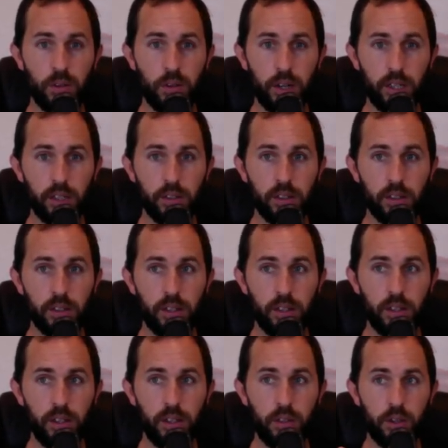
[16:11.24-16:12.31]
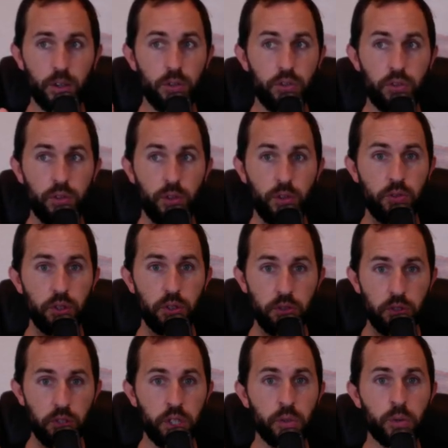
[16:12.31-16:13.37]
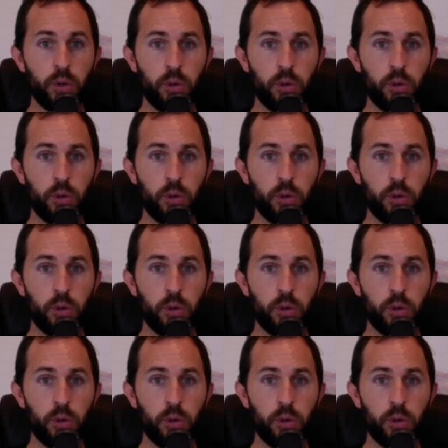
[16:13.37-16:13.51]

right? There's zero